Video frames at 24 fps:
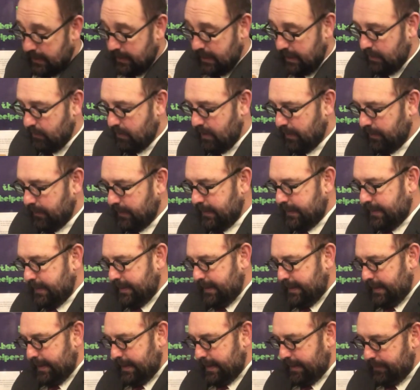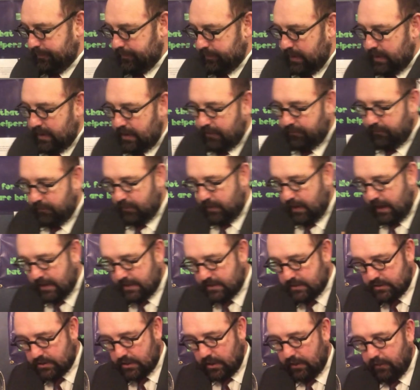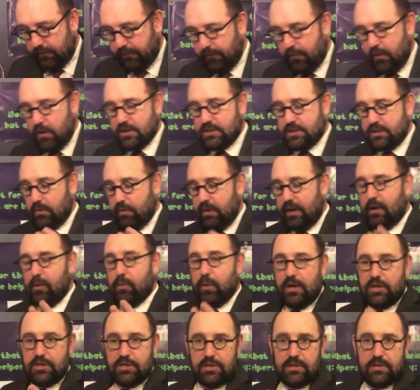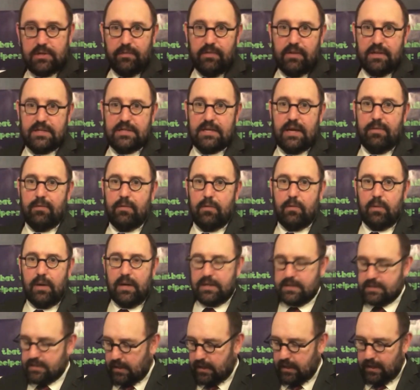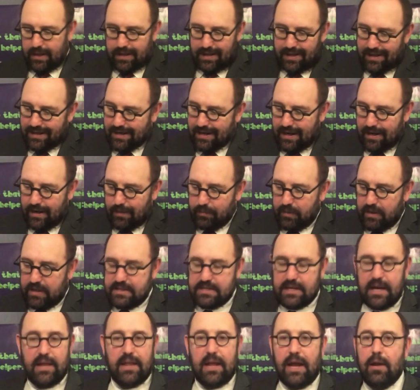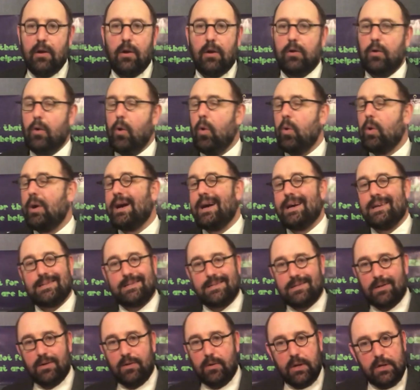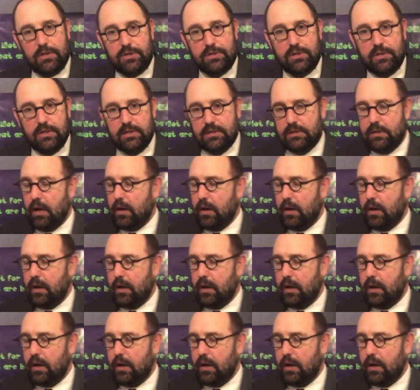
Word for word: Anyway, um, enough of that. So the first three questions of the seven weeks, uh, again, I'm going to say they're not august questions.